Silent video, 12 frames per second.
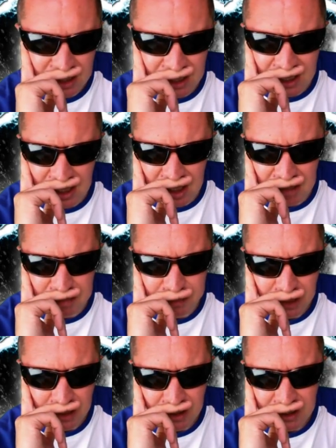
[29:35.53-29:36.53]

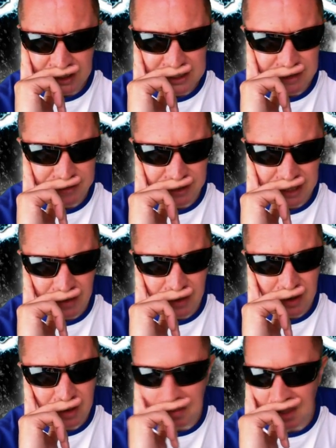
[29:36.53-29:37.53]
There's nothing
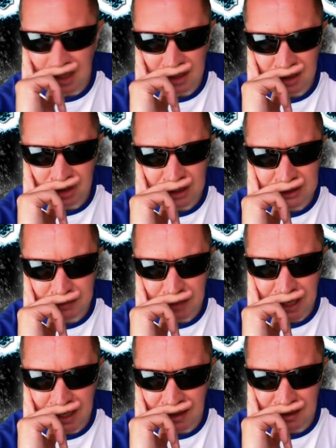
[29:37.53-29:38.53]
going on, but trust
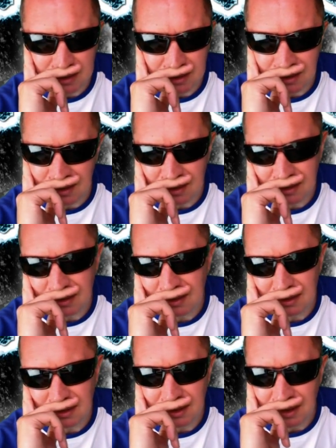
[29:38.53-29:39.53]
me,
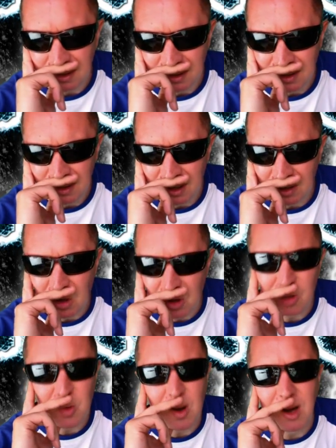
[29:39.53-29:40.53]
I've
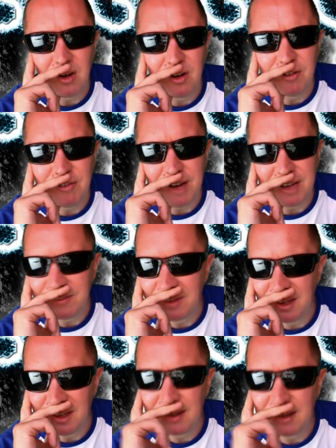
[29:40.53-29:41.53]
got quite a lot of faith
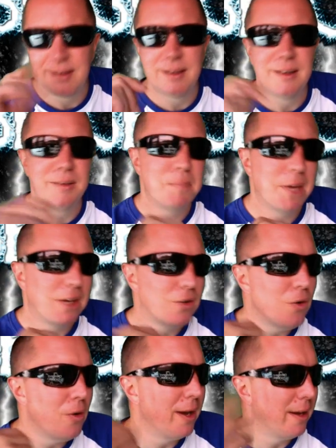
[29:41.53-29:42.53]
that
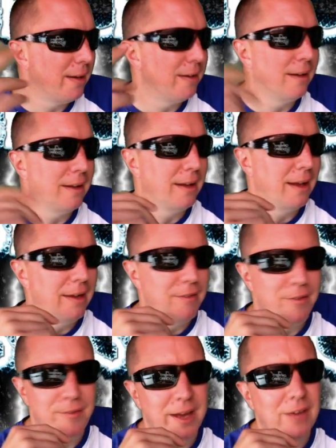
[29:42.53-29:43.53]
Bitcoin and
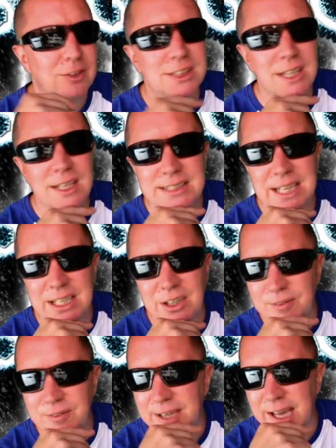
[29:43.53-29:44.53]
everything else is going to
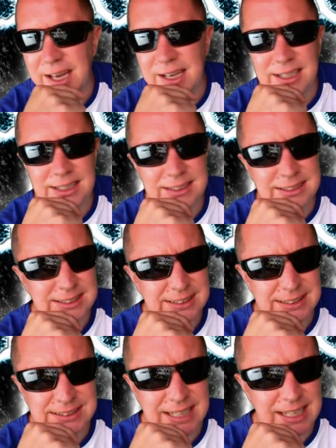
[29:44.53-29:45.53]
take off again. It's
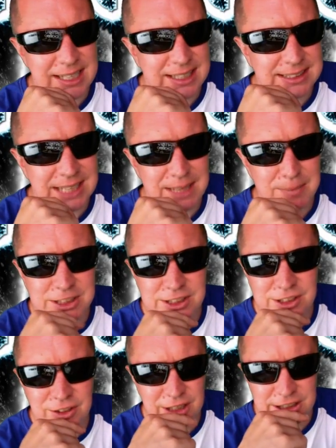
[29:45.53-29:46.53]
exactly the same as the
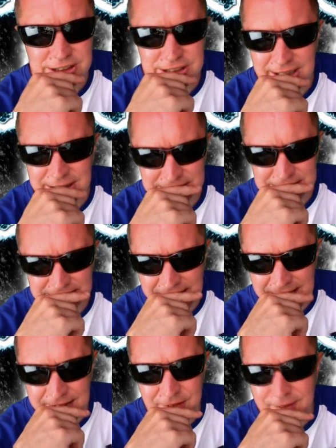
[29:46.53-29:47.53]
stock exchange.
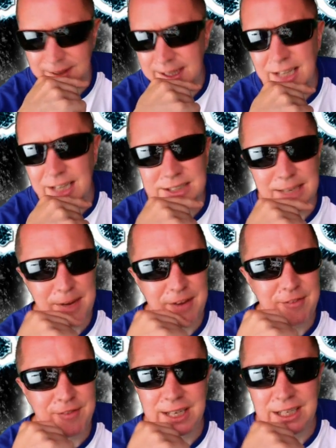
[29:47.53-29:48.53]
Okay, everything goes up,
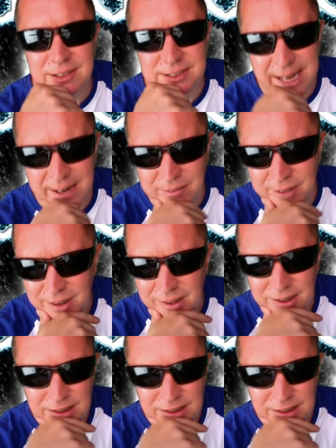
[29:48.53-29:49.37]
everything goes down.